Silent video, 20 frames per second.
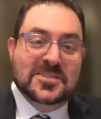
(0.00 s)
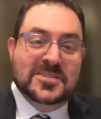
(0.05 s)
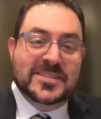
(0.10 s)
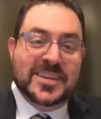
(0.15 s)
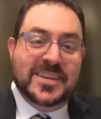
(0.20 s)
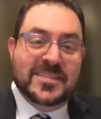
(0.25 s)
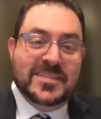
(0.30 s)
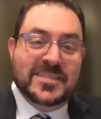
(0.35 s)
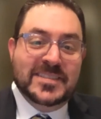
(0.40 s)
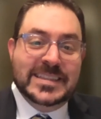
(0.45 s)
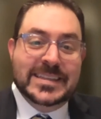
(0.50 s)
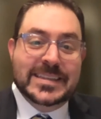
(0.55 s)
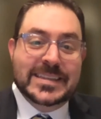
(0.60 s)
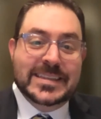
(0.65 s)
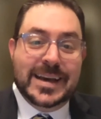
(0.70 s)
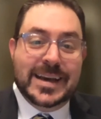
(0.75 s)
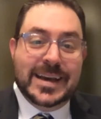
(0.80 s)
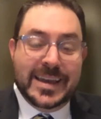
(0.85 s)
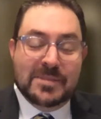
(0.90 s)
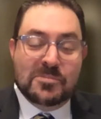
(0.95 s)
closer to
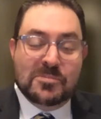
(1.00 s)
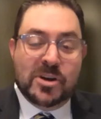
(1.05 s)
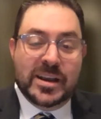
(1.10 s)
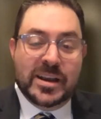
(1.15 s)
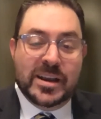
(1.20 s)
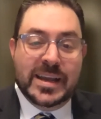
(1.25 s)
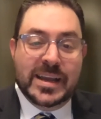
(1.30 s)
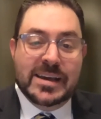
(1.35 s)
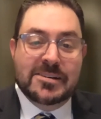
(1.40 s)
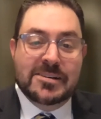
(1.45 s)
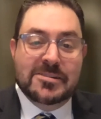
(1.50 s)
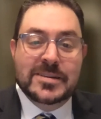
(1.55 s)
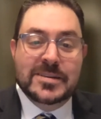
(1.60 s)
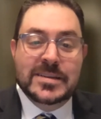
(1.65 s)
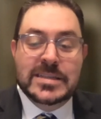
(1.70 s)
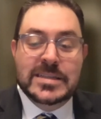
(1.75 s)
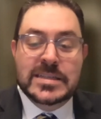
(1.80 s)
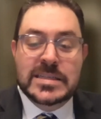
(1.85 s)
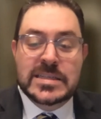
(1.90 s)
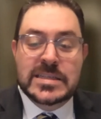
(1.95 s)
that age of 17 than I
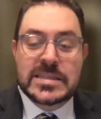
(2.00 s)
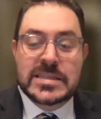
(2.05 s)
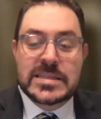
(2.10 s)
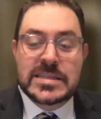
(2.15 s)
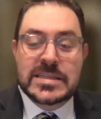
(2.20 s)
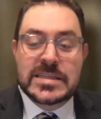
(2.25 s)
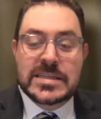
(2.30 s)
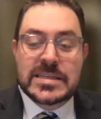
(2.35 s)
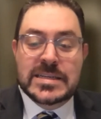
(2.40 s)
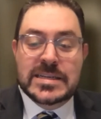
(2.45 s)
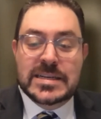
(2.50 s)
am right now.